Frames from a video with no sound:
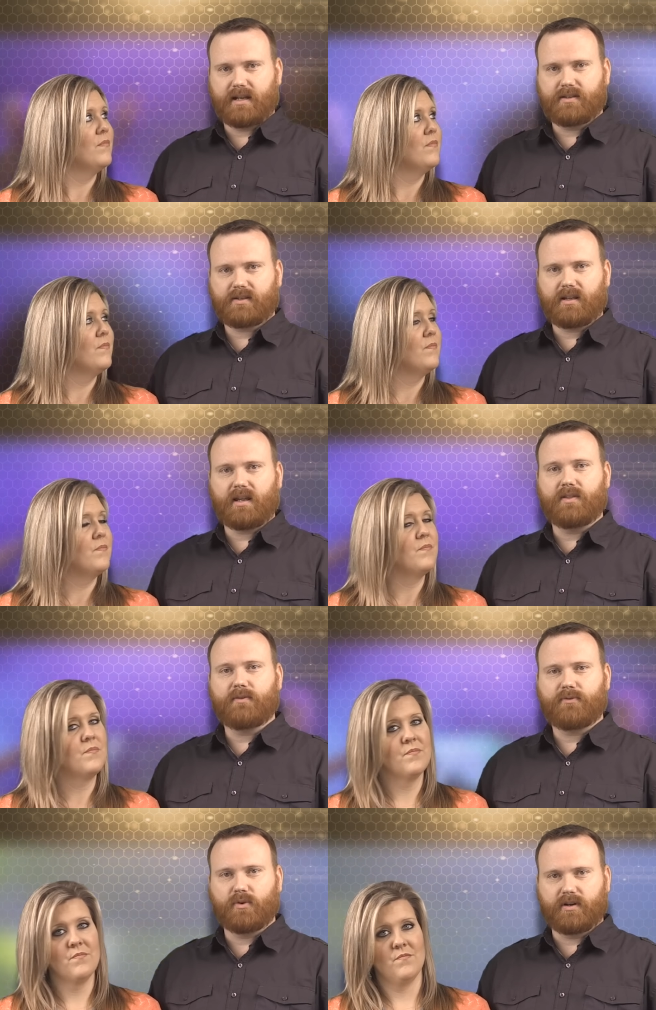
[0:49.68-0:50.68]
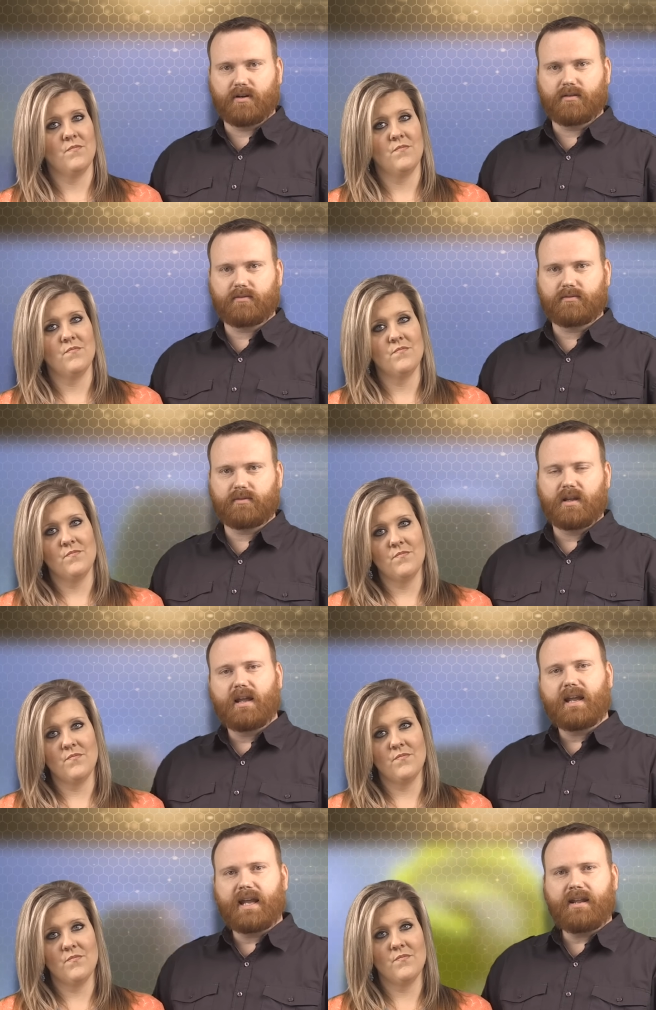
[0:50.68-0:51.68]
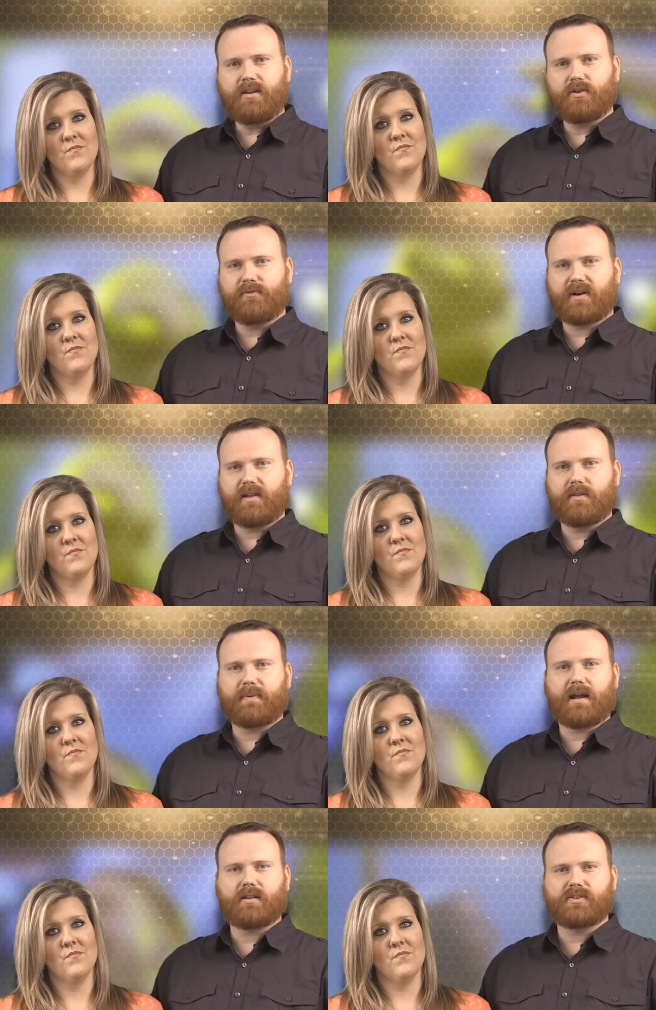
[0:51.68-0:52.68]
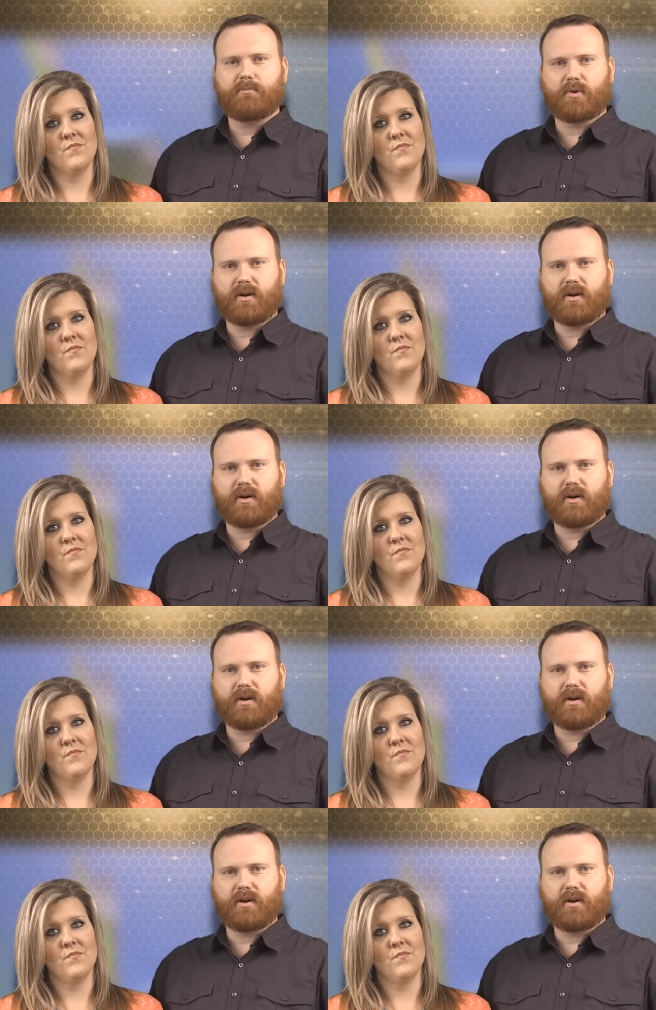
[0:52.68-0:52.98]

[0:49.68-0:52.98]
Speaker 1: desk in the foyer. In it, you'll find the Palace of